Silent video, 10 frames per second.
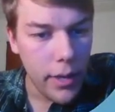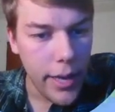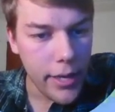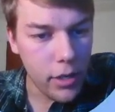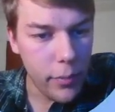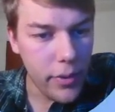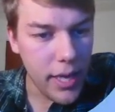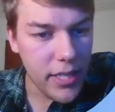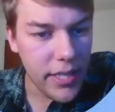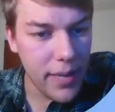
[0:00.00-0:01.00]
and open
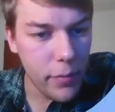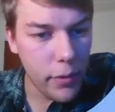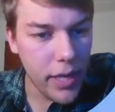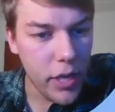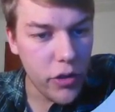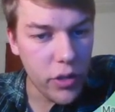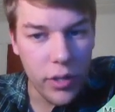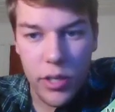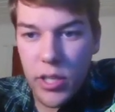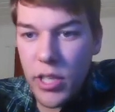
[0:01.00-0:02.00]
that same
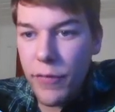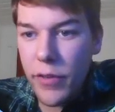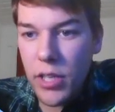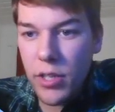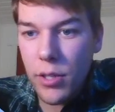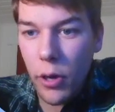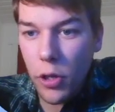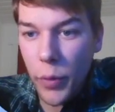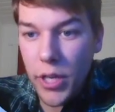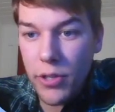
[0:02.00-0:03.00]
location, see if it isn't all
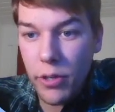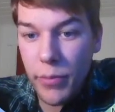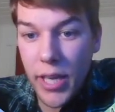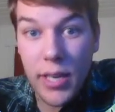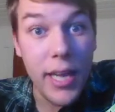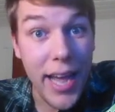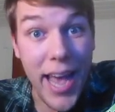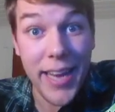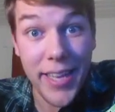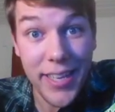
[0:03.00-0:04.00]
the way zoomed in,
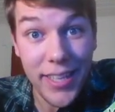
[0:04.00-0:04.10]
and it